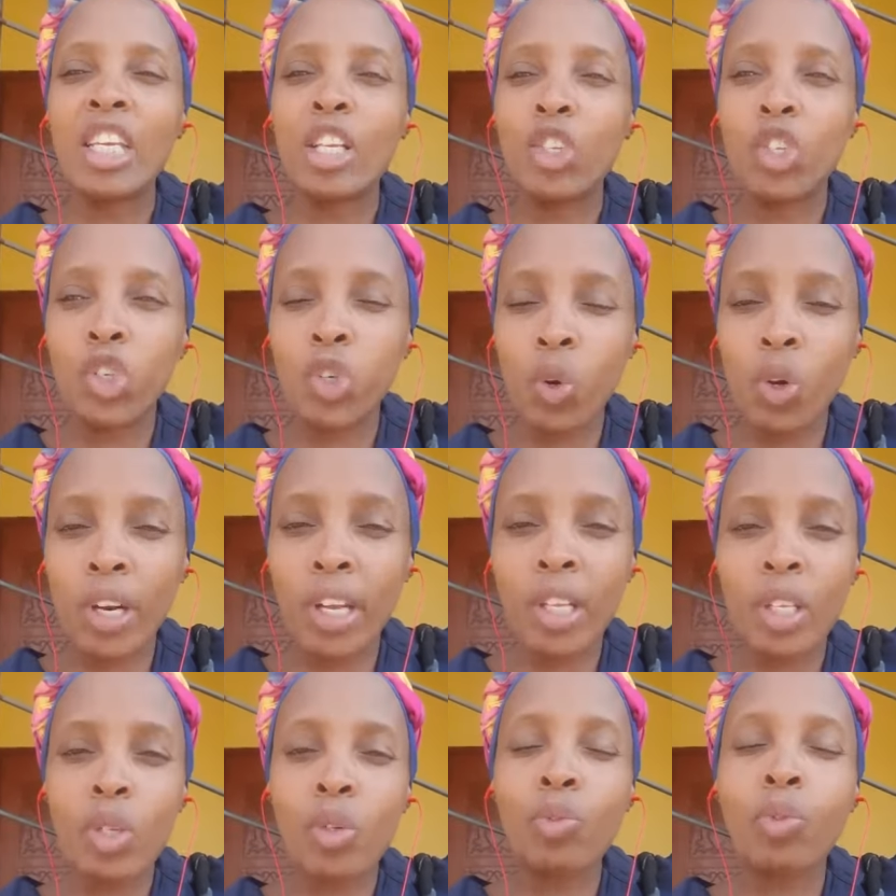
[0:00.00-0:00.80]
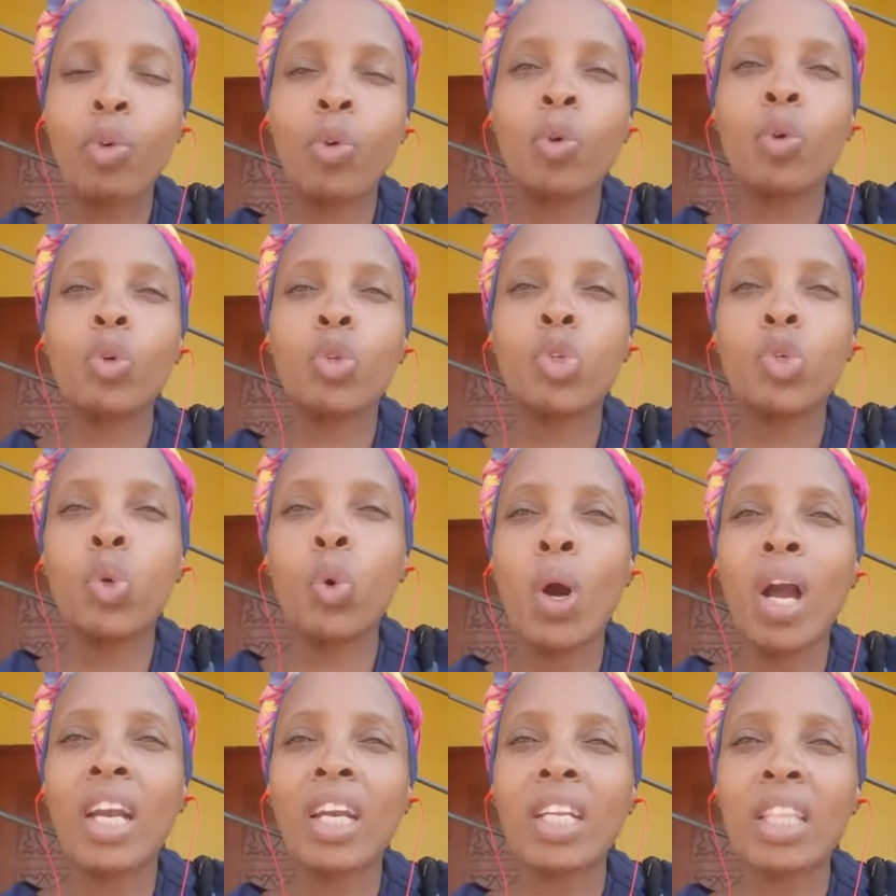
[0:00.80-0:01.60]
insurance for
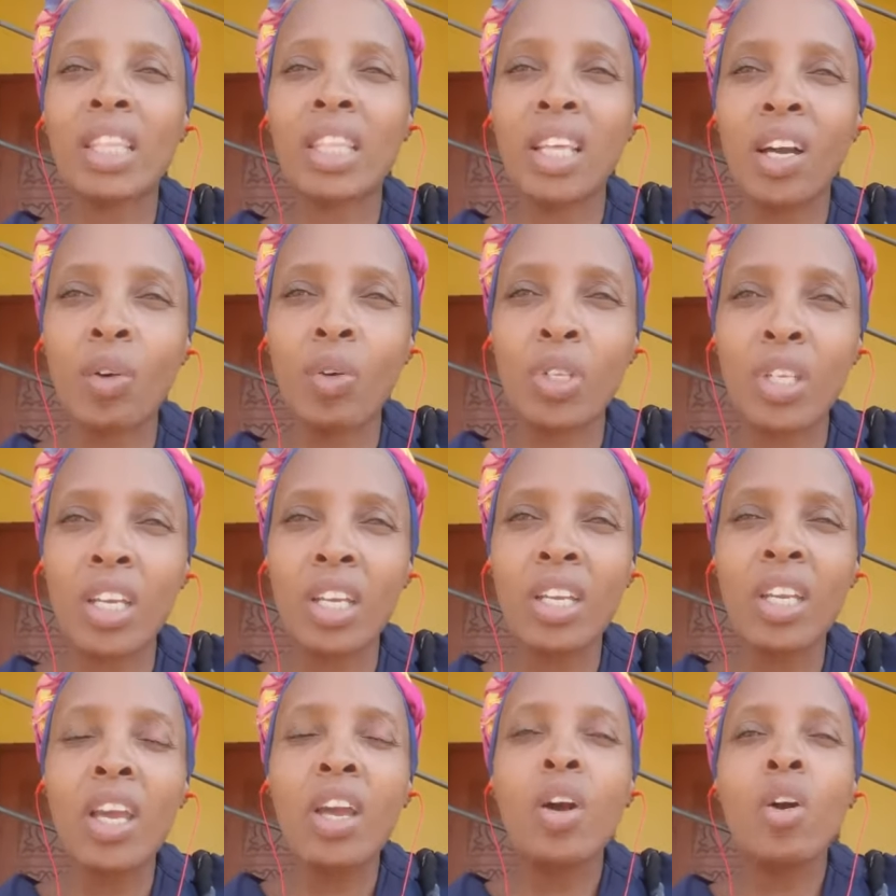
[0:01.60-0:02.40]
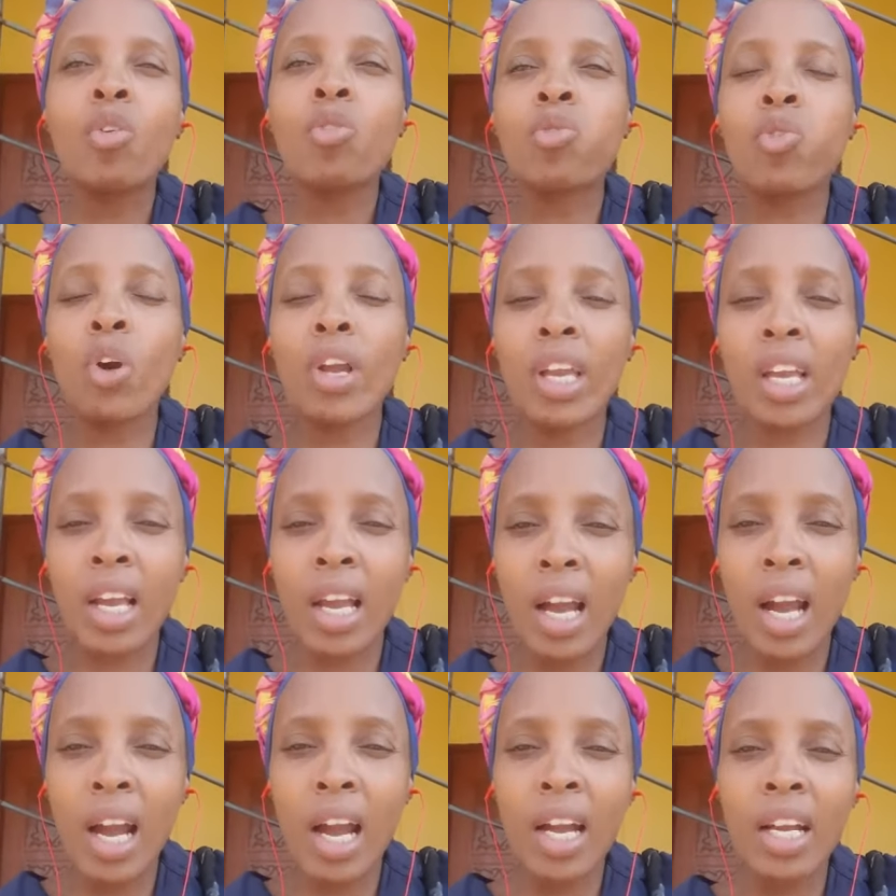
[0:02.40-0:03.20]
200,000 for a
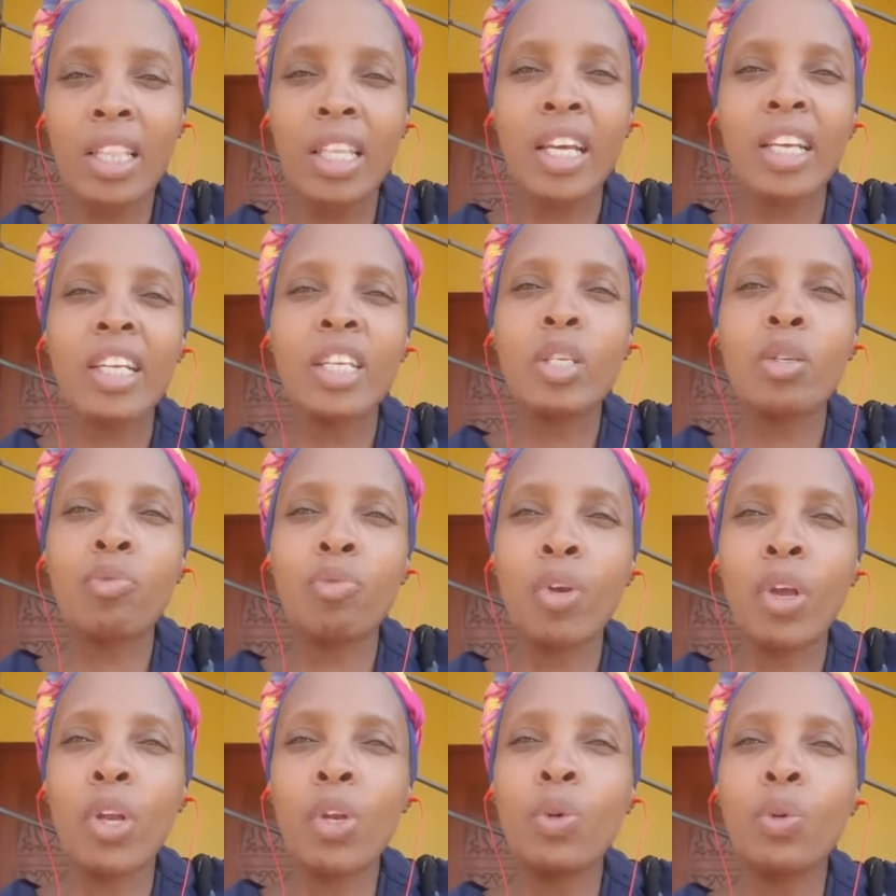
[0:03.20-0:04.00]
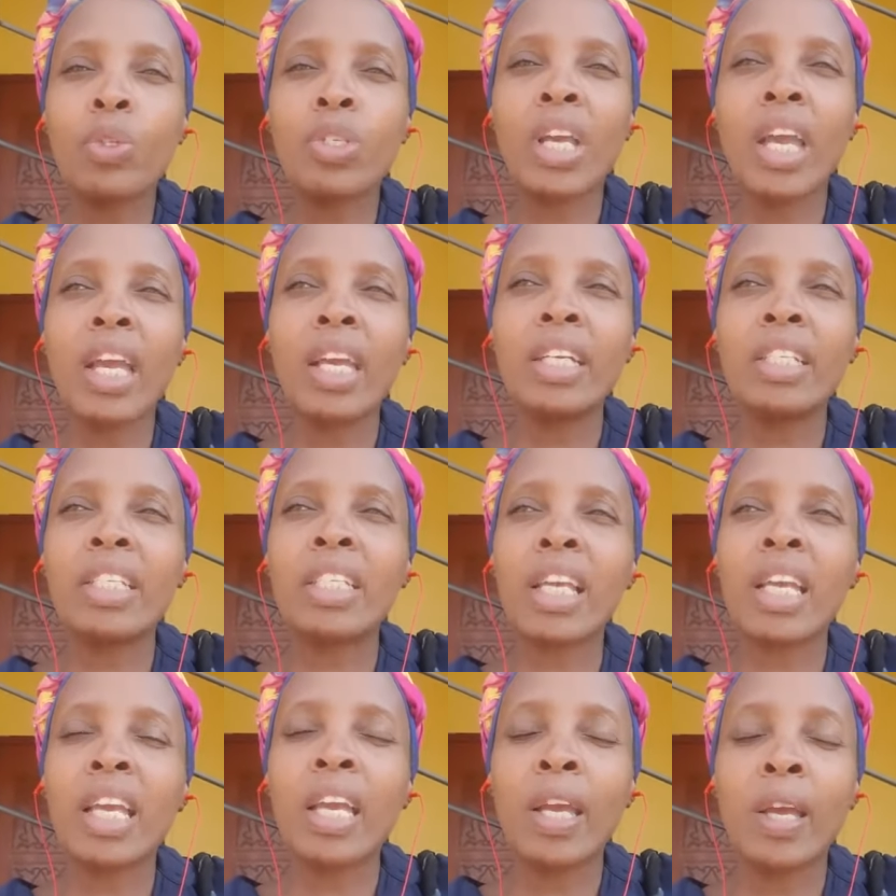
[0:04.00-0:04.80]
car that is valued
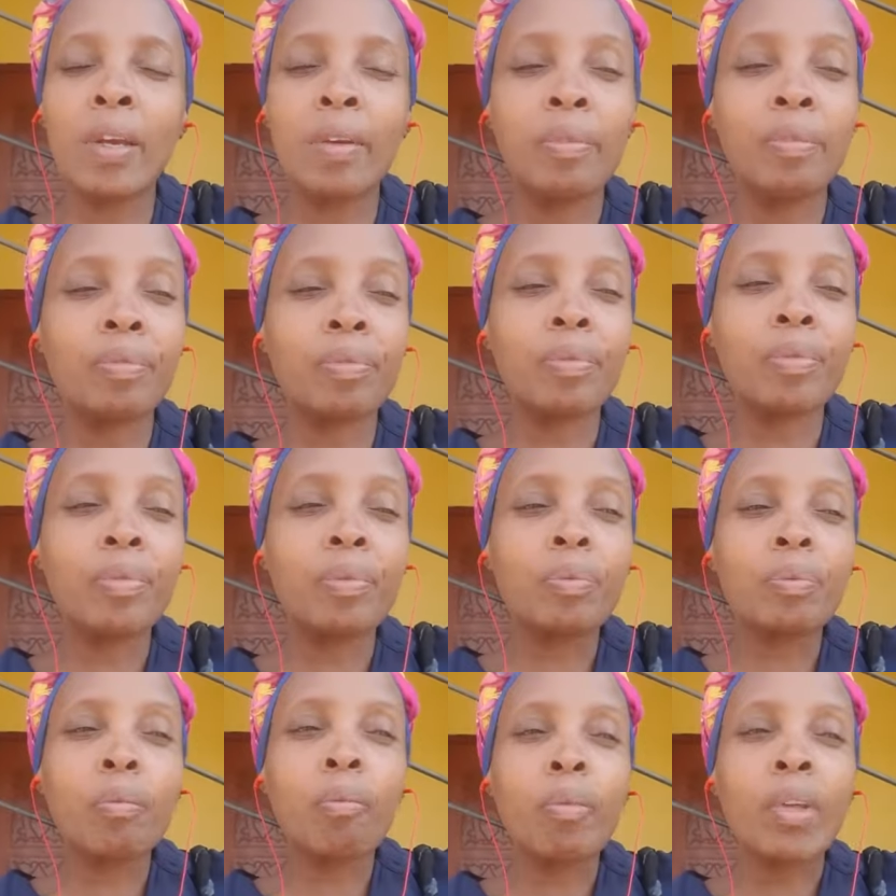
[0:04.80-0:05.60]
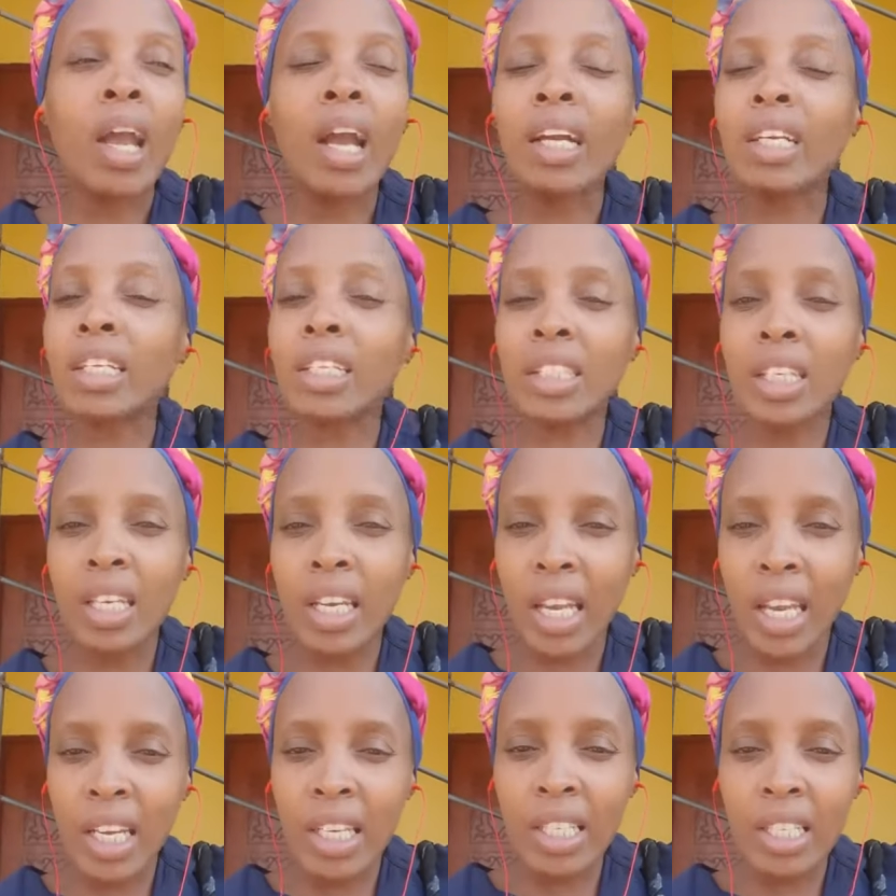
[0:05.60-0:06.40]
at
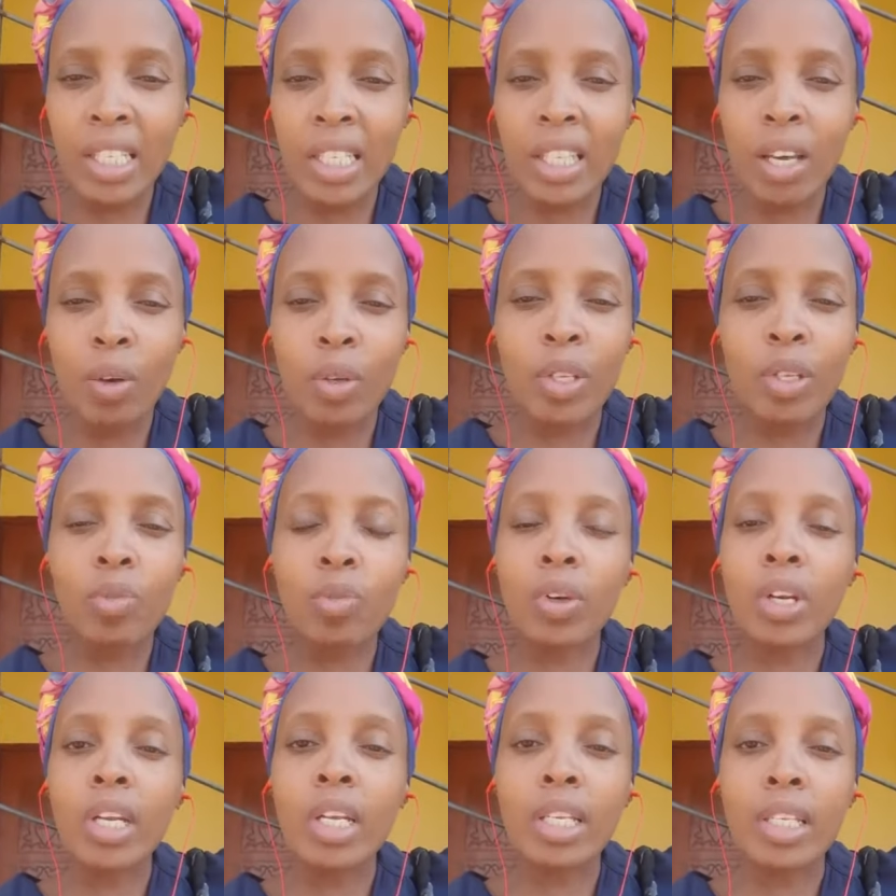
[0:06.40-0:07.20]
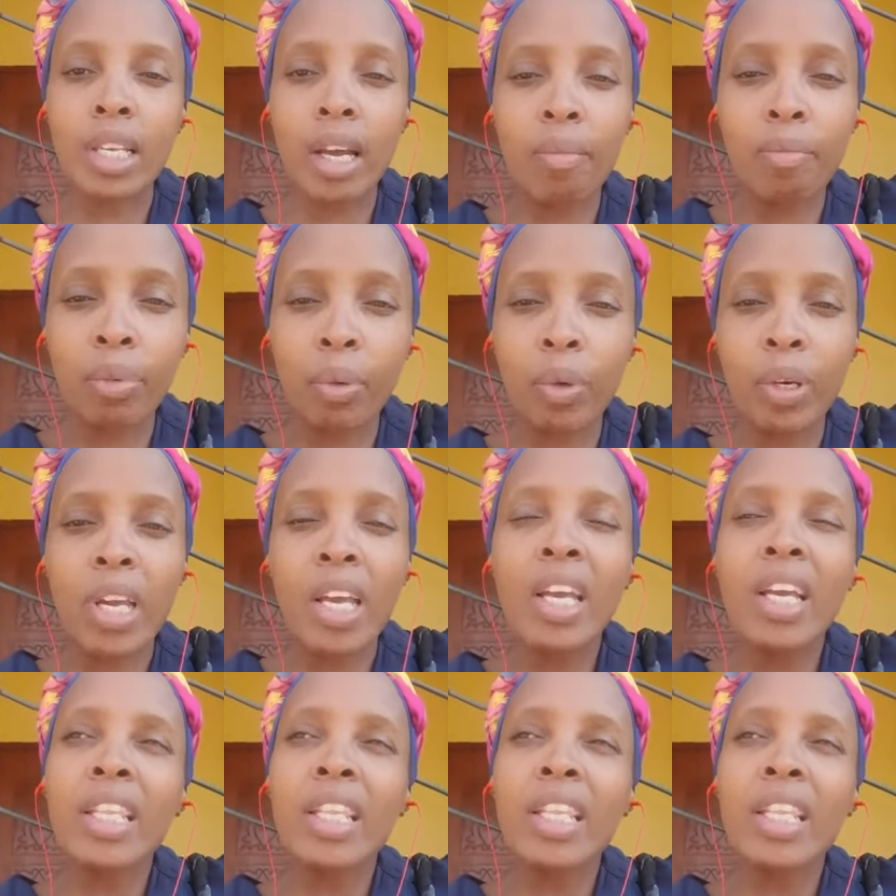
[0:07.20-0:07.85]
180,000, for an example,